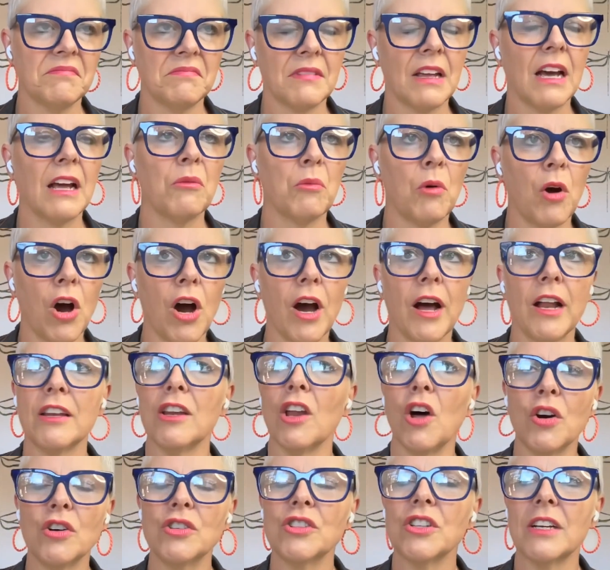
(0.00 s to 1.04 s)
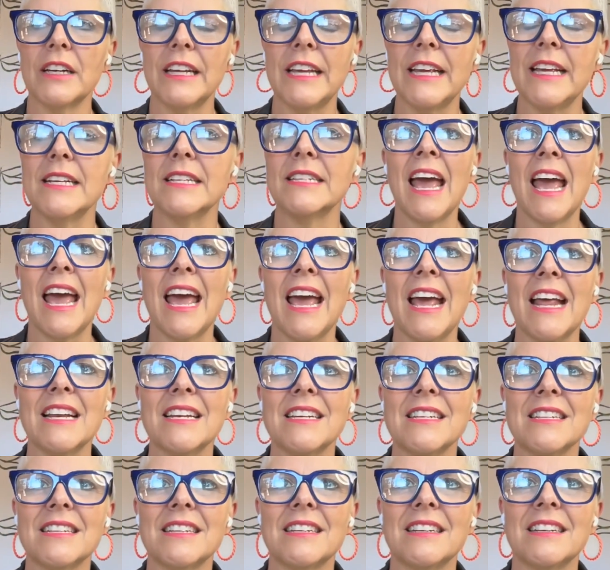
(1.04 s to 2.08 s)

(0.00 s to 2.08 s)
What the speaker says: a while, long years. And